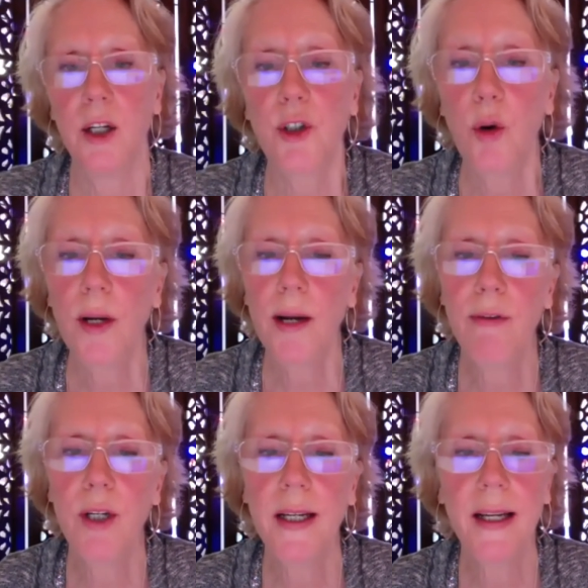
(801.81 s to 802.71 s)
Don't ever
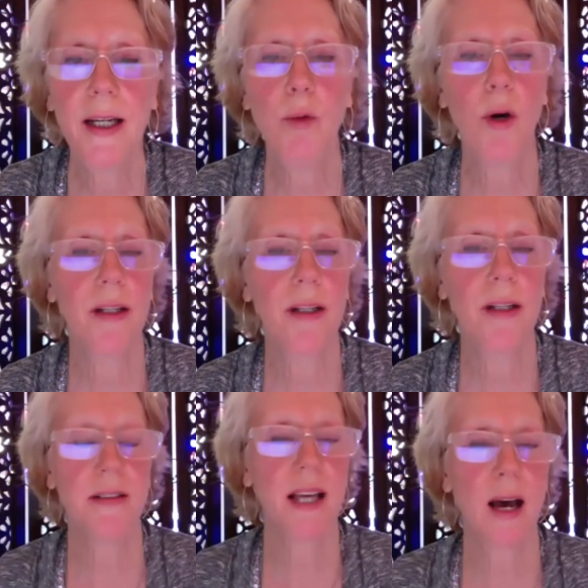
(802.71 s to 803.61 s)
let anyone
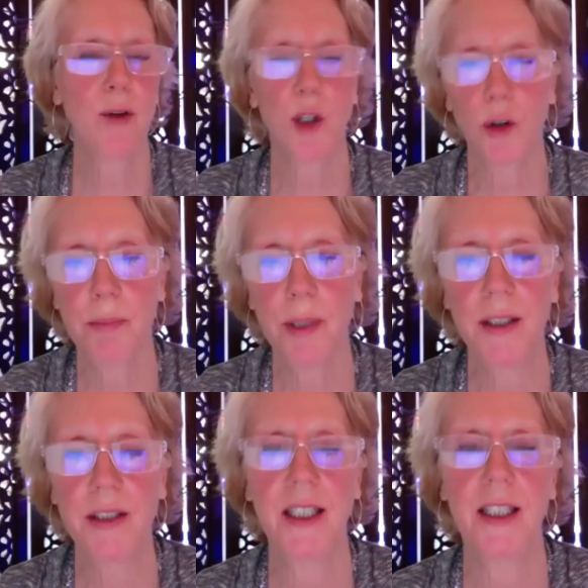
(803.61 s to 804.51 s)
discount your
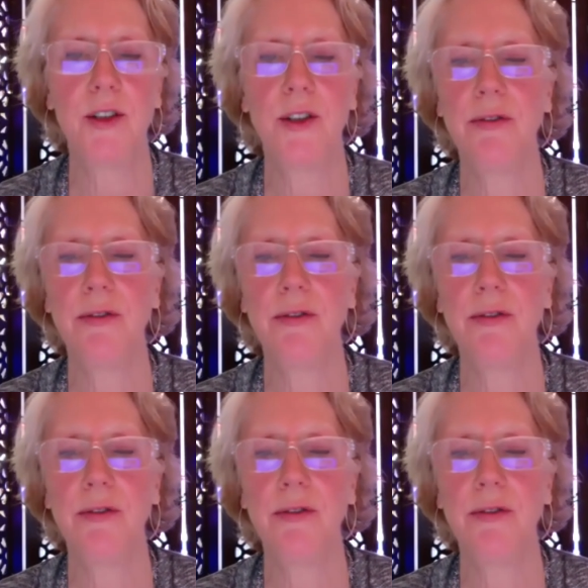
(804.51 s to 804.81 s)
ability to